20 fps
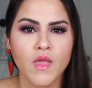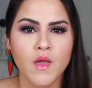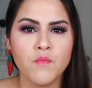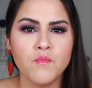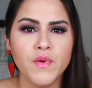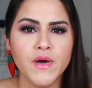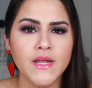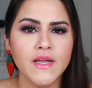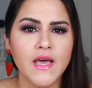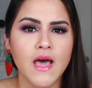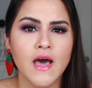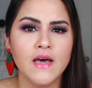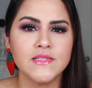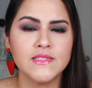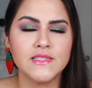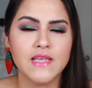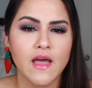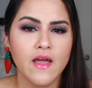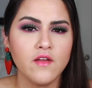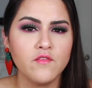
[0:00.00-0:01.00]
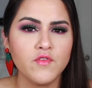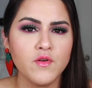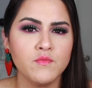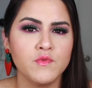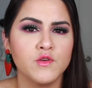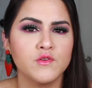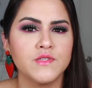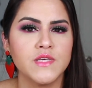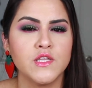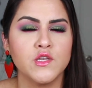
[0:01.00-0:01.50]
But aside
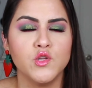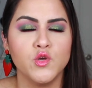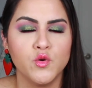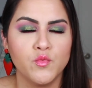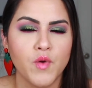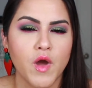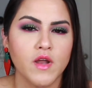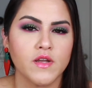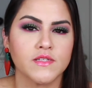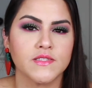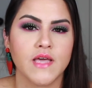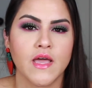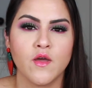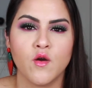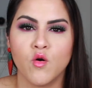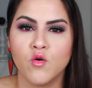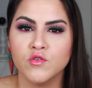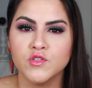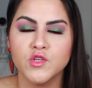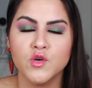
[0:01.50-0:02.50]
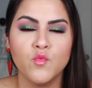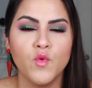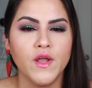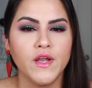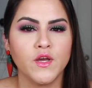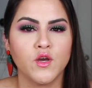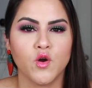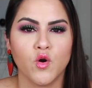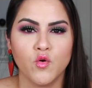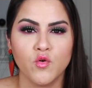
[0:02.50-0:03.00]
from using new products, I also
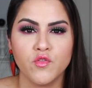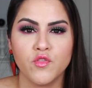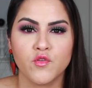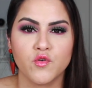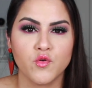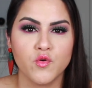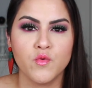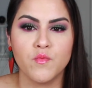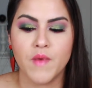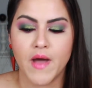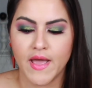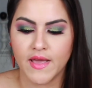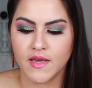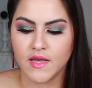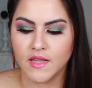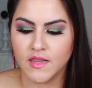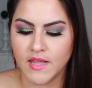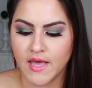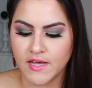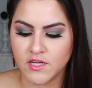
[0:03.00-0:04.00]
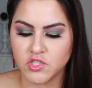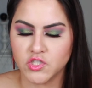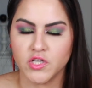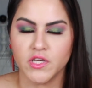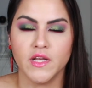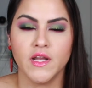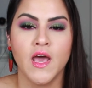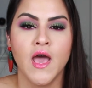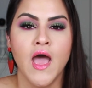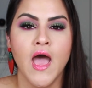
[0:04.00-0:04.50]
want to go through my
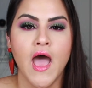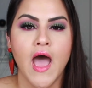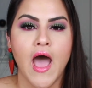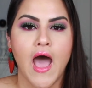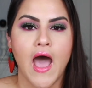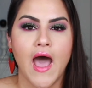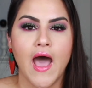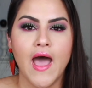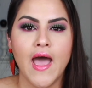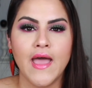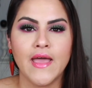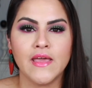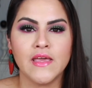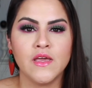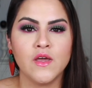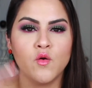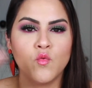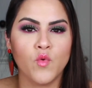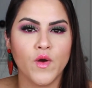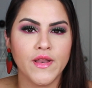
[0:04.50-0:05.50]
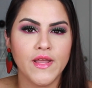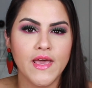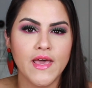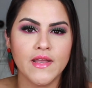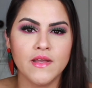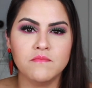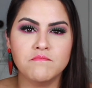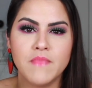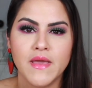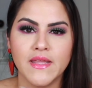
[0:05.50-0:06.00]
collection. I went
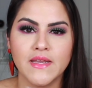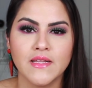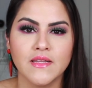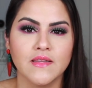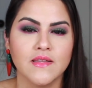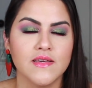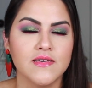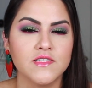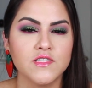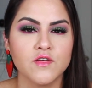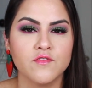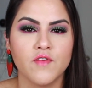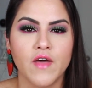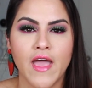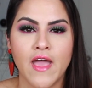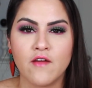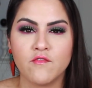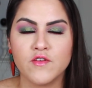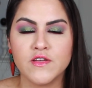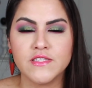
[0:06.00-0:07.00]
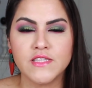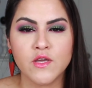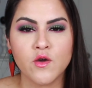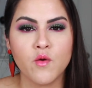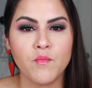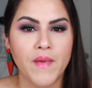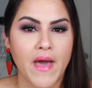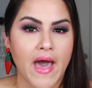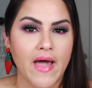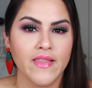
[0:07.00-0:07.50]
ahead and made a list of every
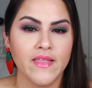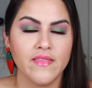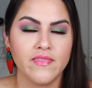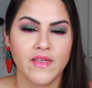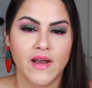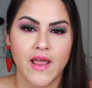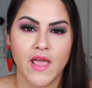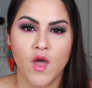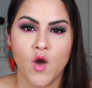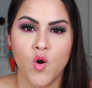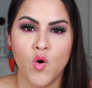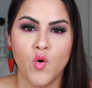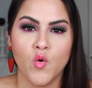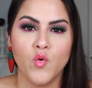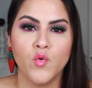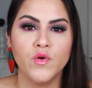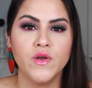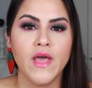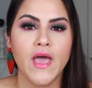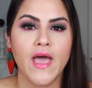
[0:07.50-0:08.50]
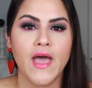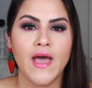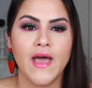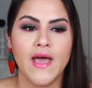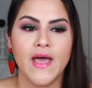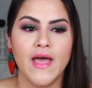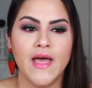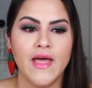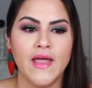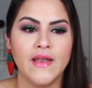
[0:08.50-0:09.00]
single palette that I own,
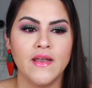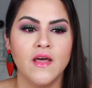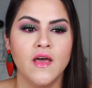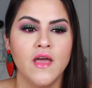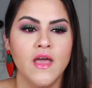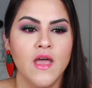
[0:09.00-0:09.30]
and